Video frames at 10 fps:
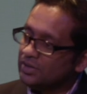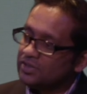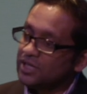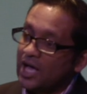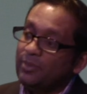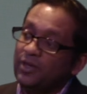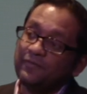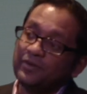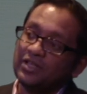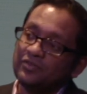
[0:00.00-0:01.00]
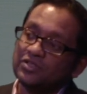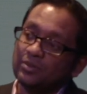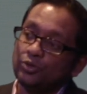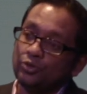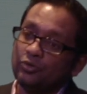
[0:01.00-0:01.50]
Listen, I may forgive
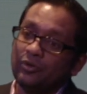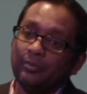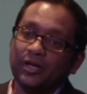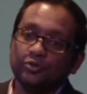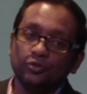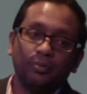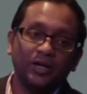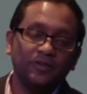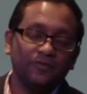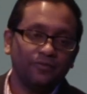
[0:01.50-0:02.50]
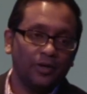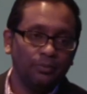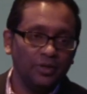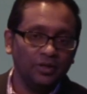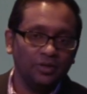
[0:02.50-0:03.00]
someone who embezzled money
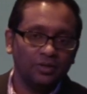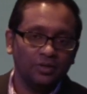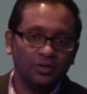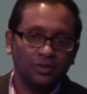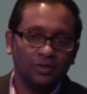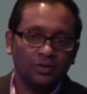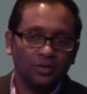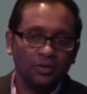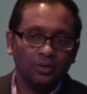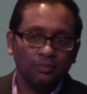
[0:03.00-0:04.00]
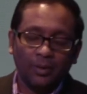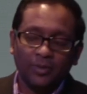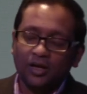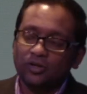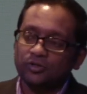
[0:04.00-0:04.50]
from me, but I'm
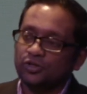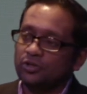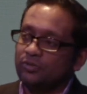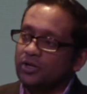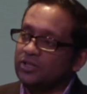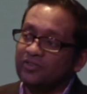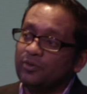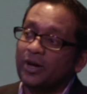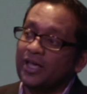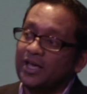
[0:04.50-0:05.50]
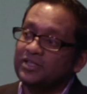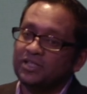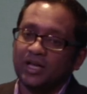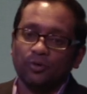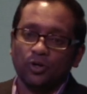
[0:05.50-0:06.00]
not going to turn around and give him my
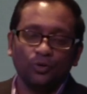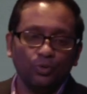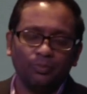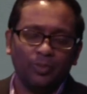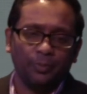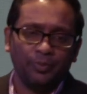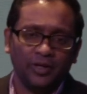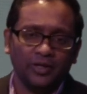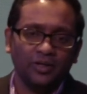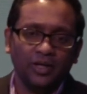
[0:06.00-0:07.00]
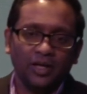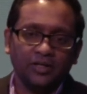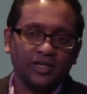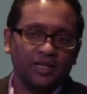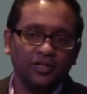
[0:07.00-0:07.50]
ATM card with my PIN
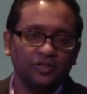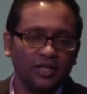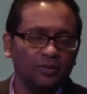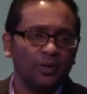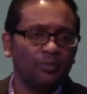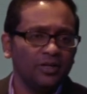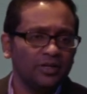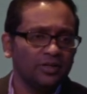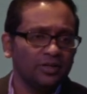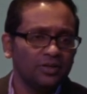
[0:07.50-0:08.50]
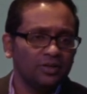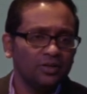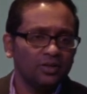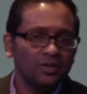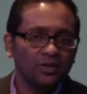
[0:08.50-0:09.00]
and say, Here, take my money.
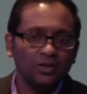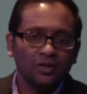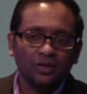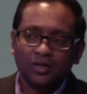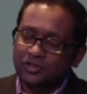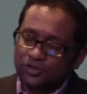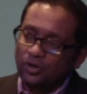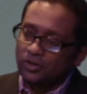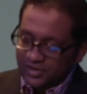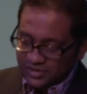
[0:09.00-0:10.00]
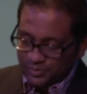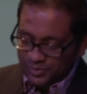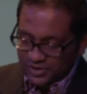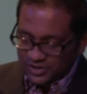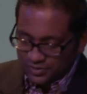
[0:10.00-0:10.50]
God's called us to
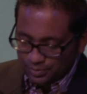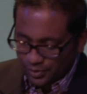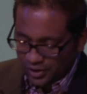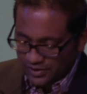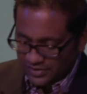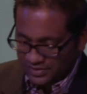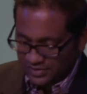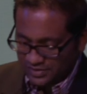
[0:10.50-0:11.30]
be smart.